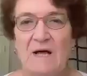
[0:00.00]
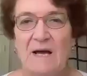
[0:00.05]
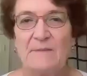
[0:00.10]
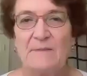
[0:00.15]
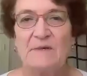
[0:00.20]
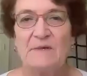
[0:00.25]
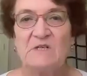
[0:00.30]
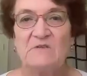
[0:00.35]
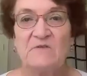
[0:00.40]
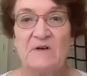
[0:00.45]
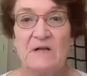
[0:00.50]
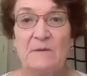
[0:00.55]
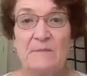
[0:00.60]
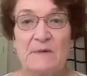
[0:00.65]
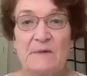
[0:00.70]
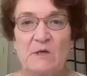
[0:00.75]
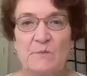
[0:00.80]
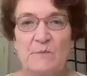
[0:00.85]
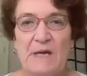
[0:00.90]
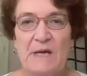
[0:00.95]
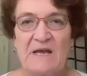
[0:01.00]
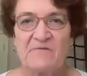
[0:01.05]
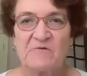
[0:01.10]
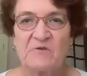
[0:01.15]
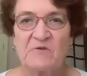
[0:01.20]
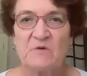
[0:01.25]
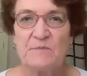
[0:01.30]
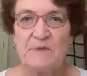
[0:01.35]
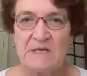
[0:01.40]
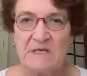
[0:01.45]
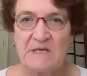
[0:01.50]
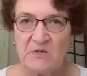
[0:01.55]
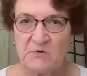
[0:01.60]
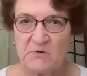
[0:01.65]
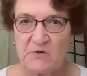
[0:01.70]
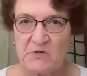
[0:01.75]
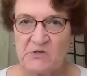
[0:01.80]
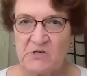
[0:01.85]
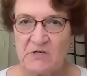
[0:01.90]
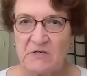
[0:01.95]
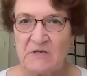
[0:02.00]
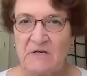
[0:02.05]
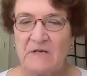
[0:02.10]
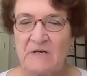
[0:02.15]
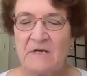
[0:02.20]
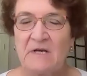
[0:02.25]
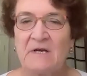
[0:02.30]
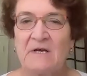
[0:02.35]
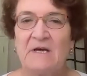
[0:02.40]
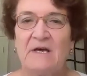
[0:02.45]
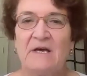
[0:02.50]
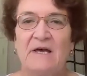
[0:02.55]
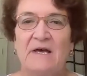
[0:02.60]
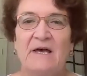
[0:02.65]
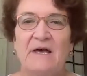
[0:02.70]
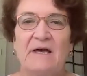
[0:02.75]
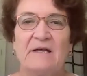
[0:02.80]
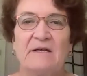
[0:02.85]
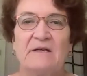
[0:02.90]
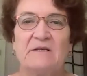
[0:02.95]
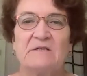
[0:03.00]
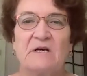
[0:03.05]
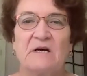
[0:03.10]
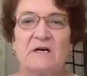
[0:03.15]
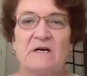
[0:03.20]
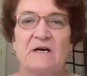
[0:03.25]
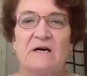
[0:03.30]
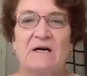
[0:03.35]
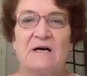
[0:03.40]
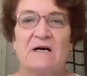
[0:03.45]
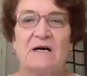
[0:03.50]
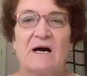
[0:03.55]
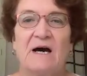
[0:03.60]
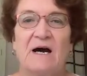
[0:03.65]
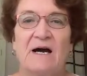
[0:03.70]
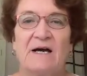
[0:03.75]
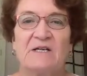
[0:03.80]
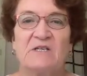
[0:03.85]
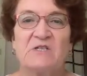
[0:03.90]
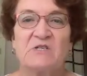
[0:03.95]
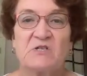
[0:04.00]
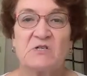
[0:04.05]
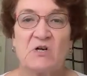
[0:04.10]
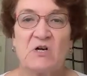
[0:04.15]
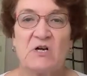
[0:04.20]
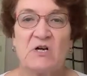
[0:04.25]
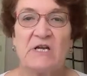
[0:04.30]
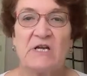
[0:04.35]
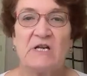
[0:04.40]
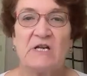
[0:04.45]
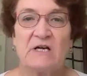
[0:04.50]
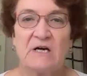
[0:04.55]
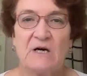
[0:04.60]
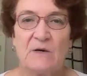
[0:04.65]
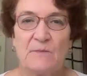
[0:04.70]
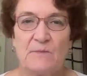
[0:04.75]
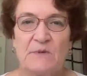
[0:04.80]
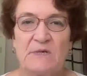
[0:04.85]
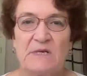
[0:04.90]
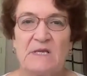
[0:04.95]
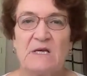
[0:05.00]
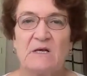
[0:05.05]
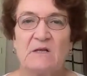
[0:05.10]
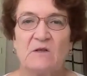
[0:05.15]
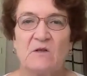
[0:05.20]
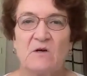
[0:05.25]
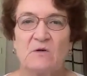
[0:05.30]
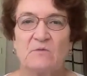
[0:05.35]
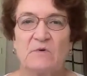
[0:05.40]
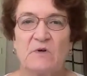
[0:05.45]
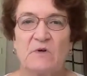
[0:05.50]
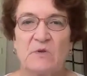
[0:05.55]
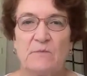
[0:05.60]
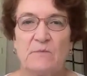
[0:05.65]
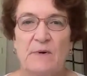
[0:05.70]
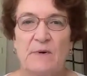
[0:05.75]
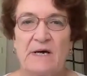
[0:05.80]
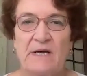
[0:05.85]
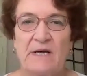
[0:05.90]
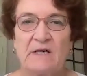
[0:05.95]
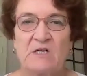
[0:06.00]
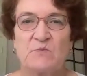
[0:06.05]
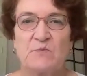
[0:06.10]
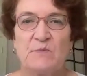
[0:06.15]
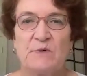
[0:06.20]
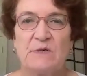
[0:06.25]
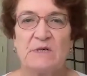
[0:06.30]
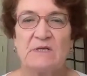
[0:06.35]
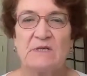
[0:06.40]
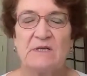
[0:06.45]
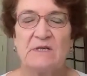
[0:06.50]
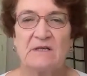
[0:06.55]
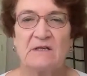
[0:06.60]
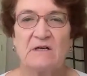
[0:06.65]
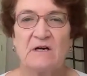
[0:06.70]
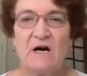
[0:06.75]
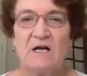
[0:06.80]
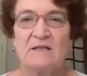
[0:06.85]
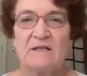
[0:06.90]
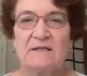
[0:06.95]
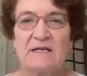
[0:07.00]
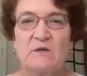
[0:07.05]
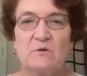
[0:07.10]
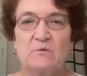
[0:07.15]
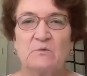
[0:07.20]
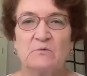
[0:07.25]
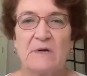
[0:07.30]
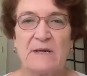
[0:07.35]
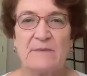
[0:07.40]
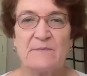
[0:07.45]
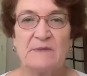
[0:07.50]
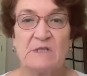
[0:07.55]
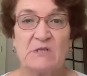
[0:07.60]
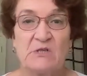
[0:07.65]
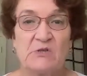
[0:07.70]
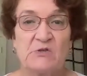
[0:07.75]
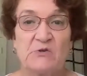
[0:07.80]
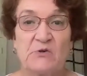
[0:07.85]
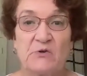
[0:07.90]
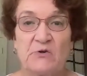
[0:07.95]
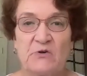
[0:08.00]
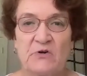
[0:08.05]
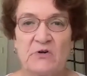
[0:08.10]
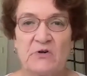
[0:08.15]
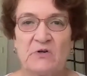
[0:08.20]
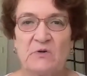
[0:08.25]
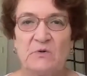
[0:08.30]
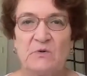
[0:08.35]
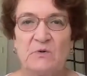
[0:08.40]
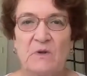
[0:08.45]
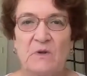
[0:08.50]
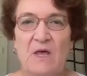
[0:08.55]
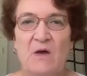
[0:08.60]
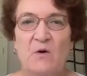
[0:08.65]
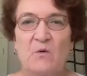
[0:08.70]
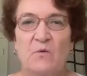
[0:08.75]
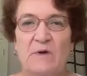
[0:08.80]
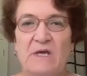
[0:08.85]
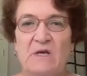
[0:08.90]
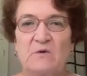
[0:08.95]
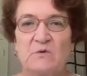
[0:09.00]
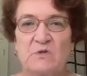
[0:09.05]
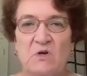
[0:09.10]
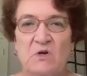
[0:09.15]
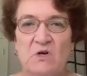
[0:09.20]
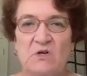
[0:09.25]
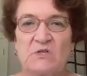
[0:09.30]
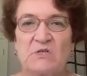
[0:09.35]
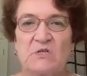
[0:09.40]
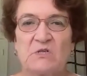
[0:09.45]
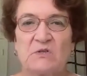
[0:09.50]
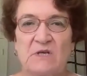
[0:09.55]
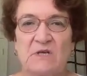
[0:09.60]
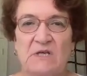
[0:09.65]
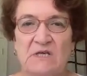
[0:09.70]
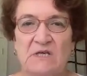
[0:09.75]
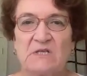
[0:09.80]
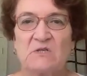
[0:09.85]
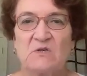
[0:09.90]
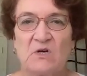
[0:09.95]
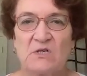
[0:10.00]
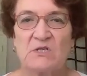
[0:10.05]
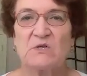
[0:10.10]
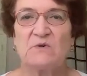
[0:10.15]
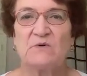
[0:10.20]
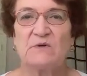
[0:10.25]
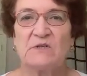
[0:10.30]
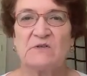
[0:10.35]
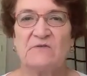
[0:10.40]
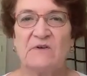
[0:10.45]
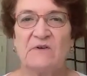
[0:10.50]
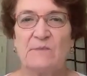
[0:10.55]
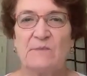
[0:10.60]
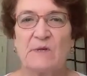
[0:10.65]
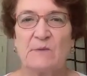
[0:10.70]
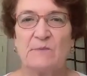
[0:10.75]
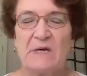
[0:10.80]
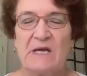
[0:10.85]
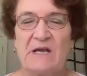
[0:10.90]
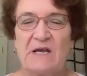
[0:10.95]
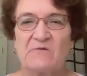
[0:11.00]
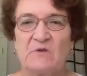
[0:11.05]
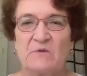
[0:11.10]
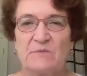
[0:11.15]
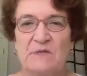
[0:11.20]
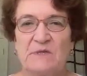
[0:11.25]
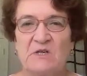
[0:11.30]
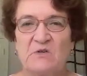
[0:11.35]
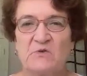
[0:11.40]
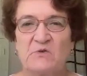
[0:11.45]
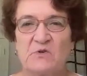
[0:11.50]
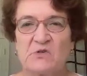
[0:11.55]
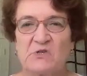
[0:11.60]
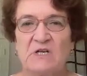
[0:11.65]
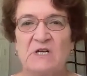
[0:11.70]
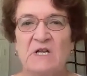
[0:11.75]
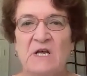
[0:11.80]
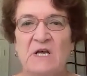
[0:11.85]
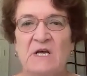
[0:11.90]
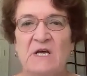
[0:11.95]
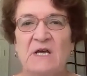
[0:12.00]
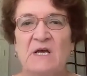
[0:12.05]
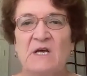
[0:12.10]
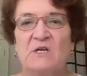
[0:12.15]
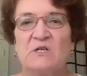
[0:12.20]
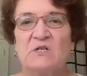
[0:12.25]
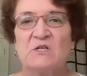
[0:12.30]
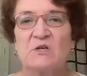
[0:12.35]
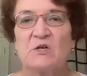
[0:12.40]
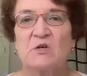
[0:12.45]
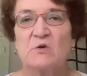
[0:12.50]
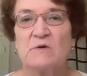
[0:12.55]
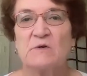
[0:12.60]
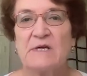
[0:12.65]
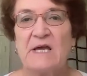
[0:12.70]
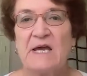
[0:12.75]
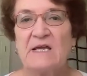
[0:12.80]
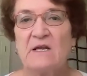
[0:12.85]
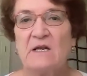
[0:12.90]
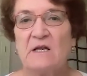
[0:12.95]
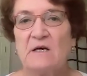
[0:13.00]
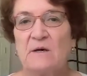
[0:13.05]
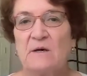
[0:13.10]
I'm a developmental behavioral pediatrician, and I started a company along with my husband and colleague Raymond Sterner. He is also a developmental behavioral pediatrician, to create